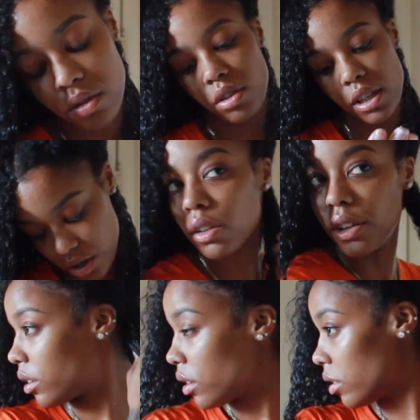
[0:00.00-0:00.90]
I really like
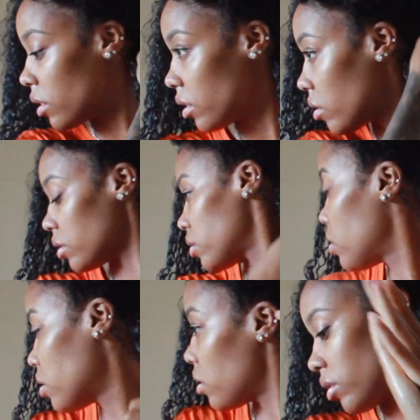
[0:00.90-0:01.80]
how it seals
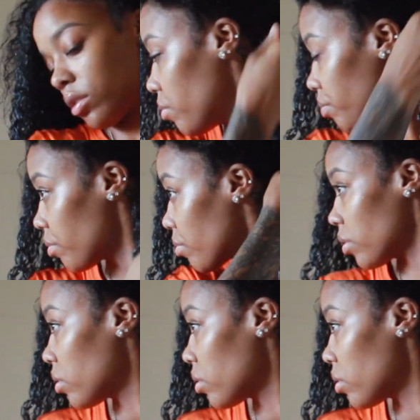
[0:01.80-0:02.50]
off everything.